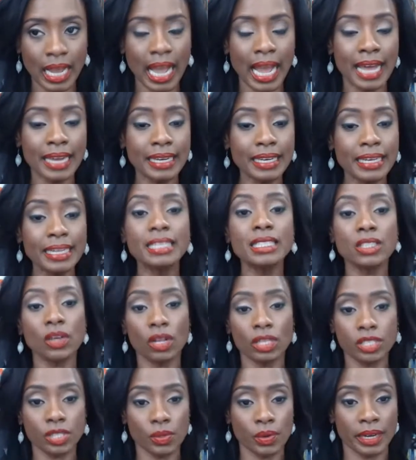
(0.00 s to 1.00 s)
And it is
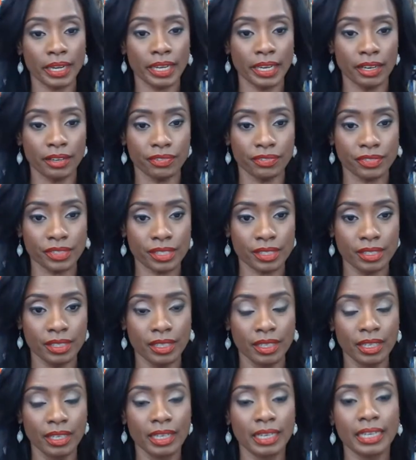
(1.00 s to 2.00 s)
also a gift.
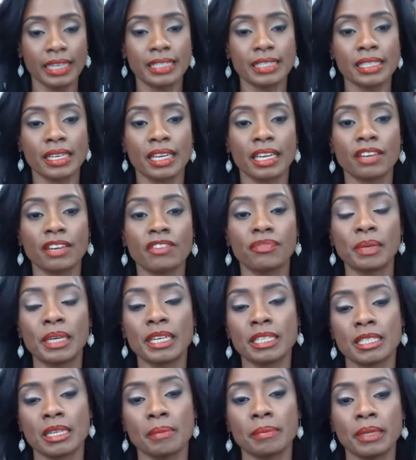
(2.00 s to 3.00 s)
It's a gift
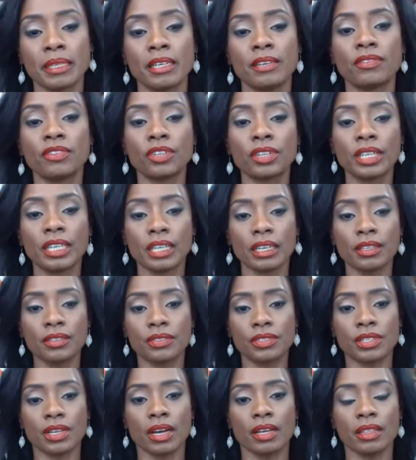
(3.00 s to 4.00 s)
because I believe your
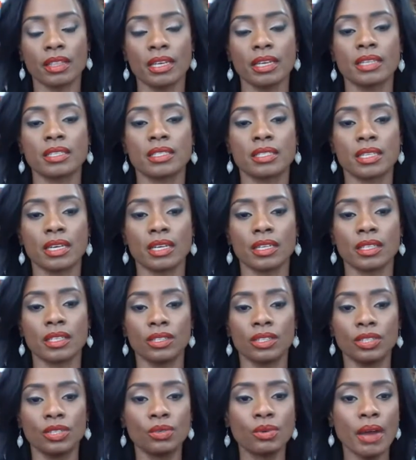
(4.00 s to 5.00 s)
gifts are things that
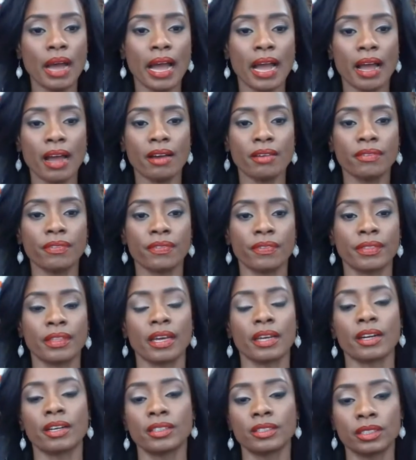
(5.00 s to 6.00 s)
you have
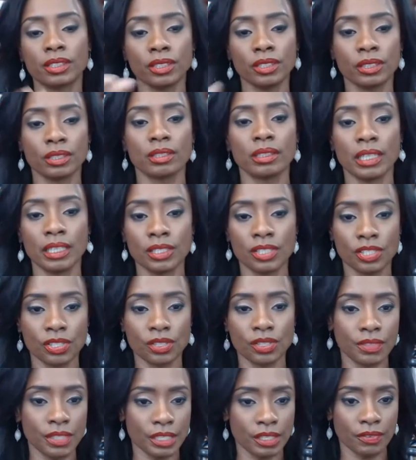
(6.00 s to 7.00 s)
that are in
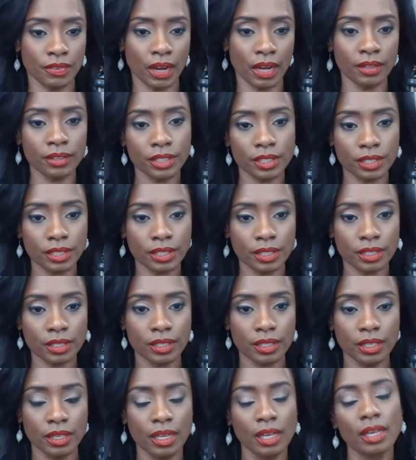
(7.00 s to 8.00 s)
service of others.
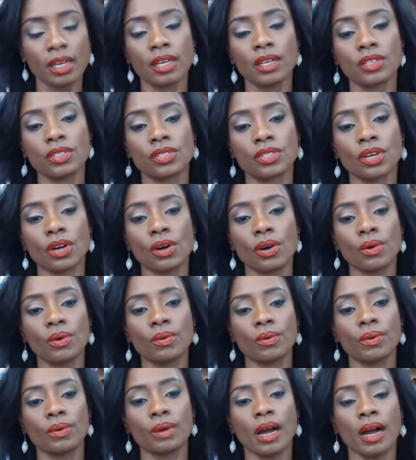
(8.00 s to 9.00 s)

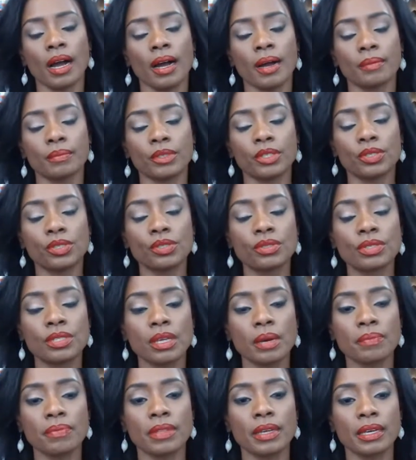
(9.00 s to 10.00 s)
So you do
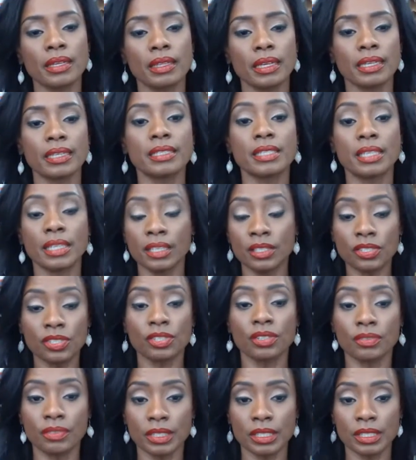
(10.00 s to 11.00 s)
something that is in
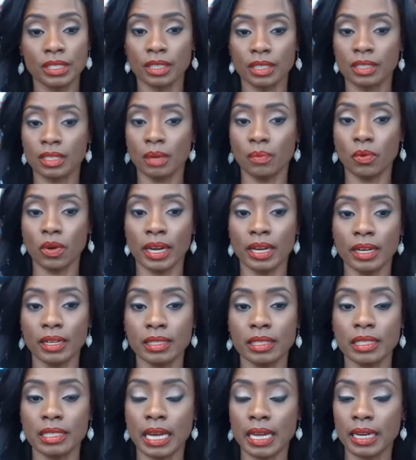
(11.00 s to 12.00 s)
service to someone
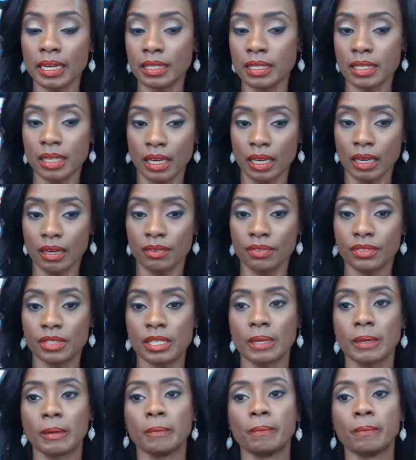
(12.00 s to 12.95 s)
else, that is a gift.